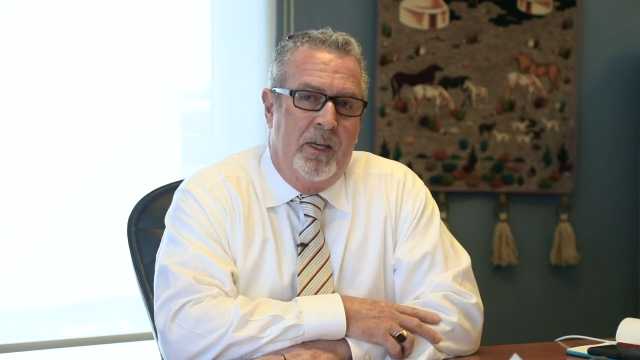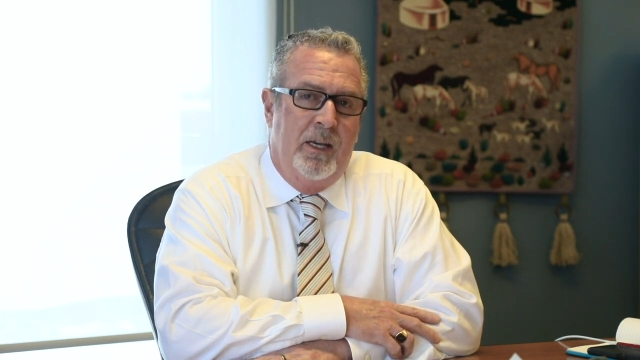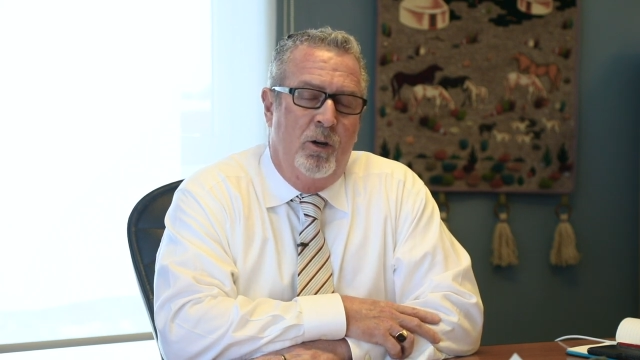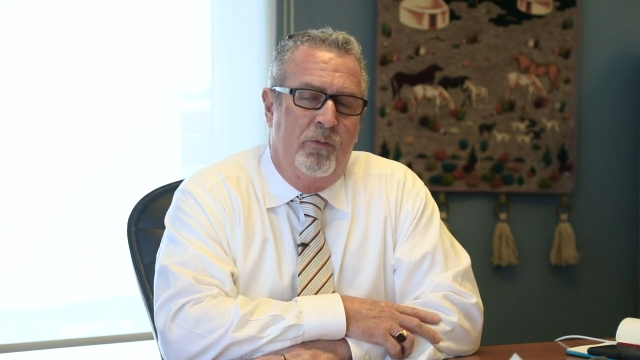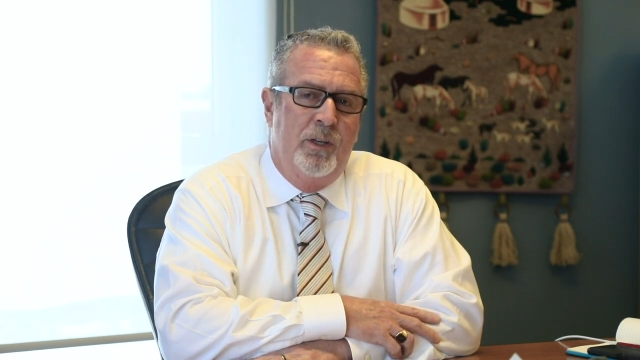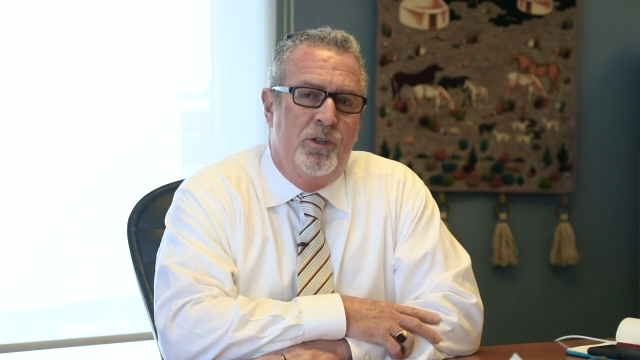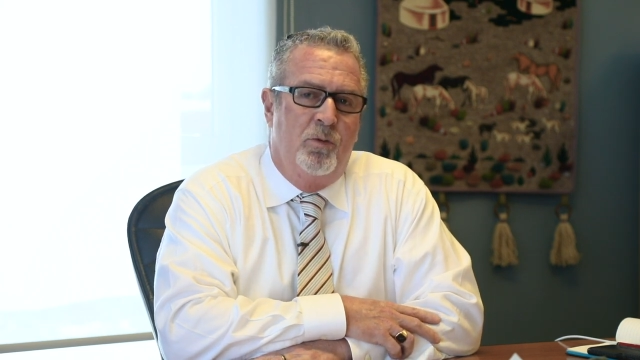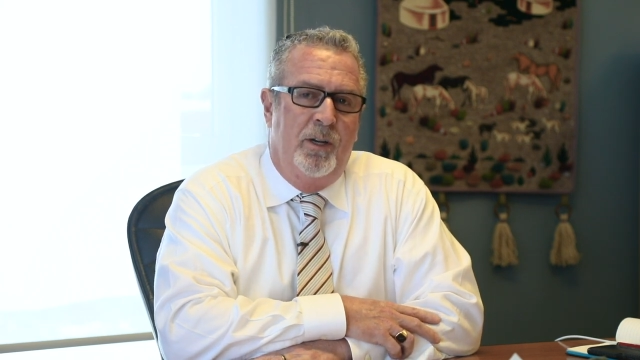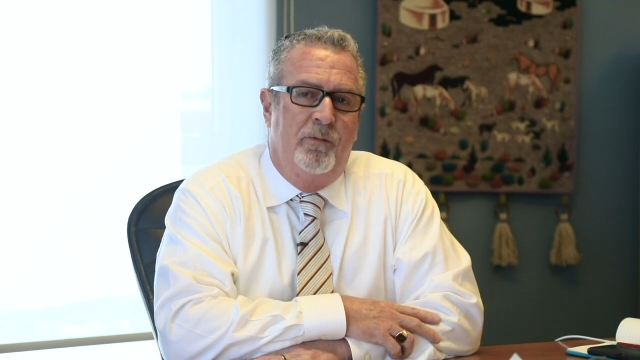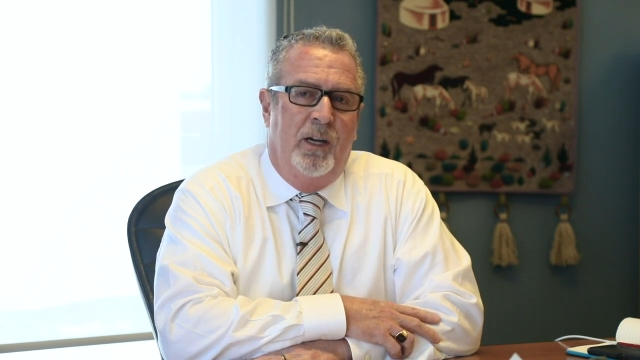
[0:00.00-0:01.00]
And over these
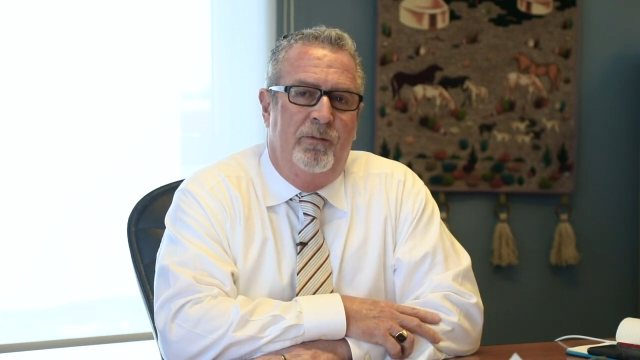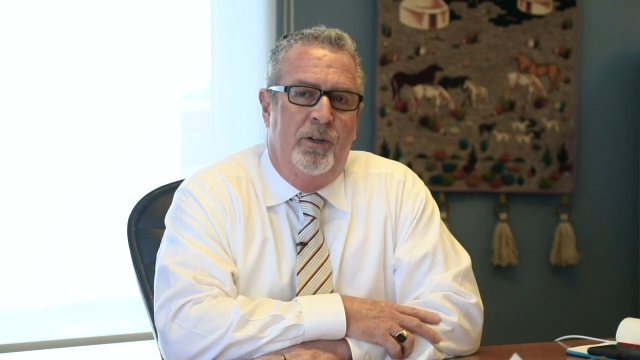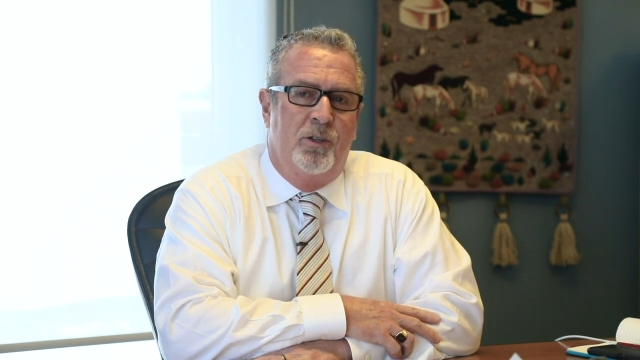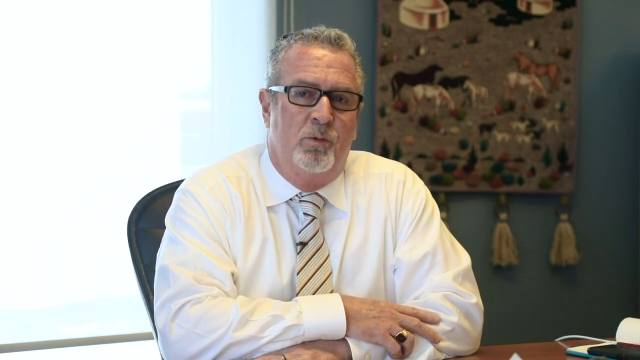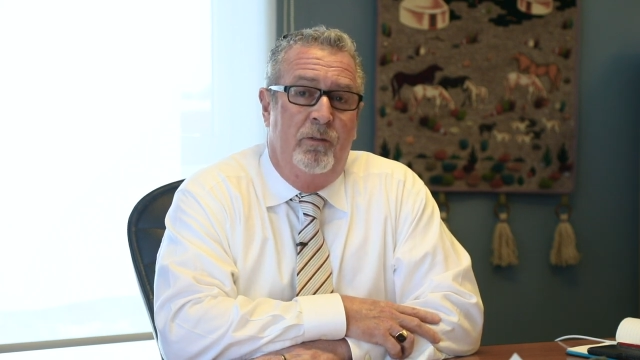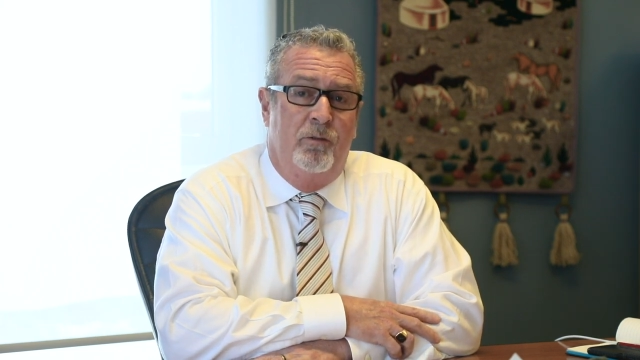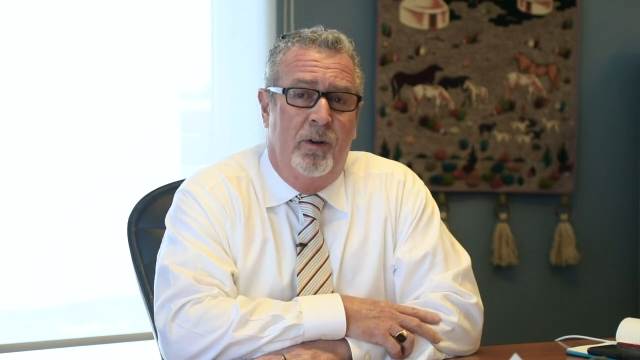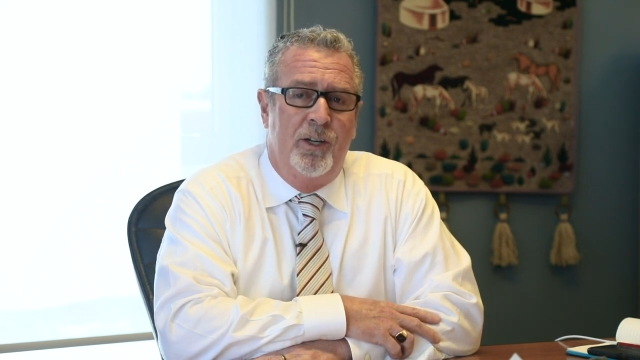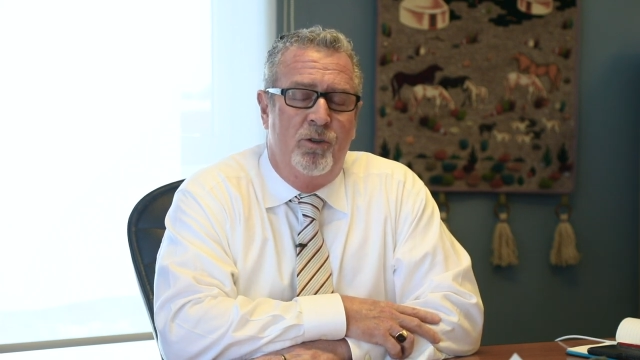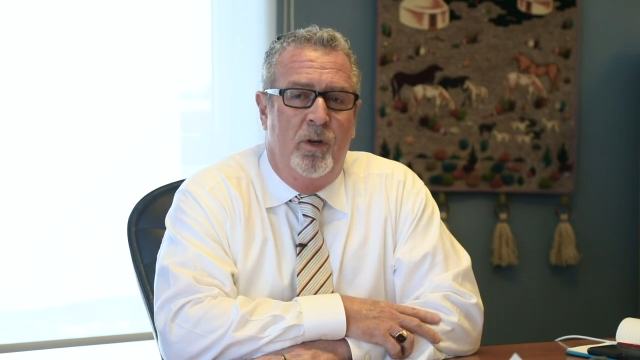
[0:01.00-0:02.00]
25 years, we have
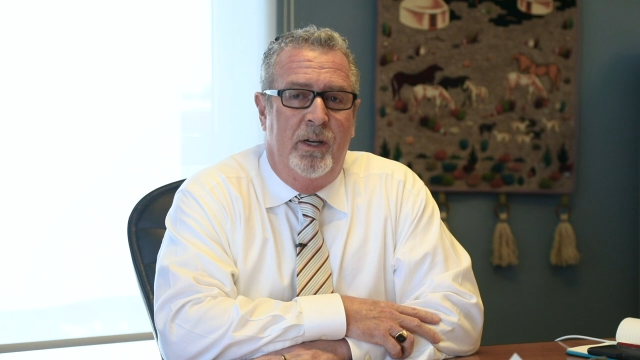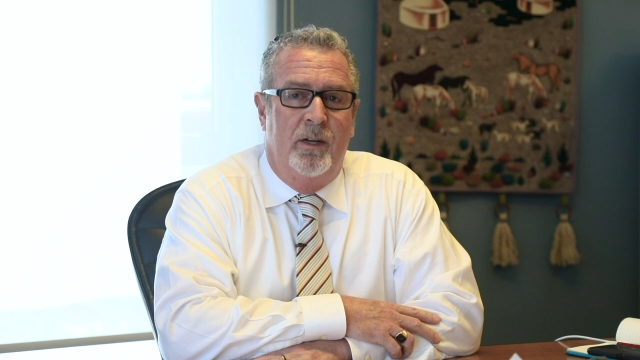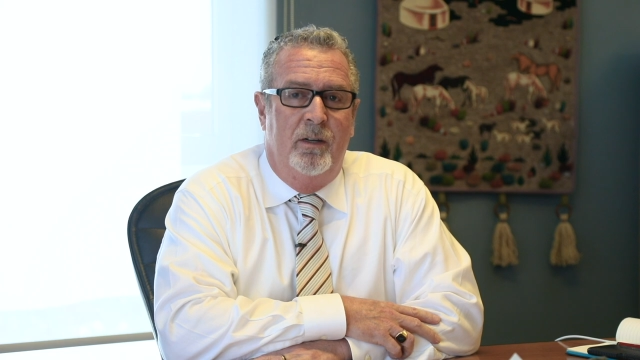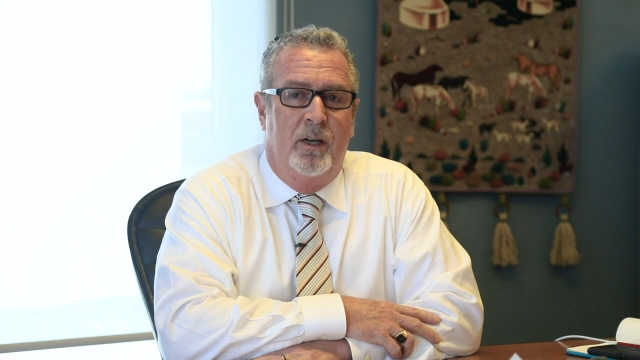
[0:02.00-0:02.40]
graduated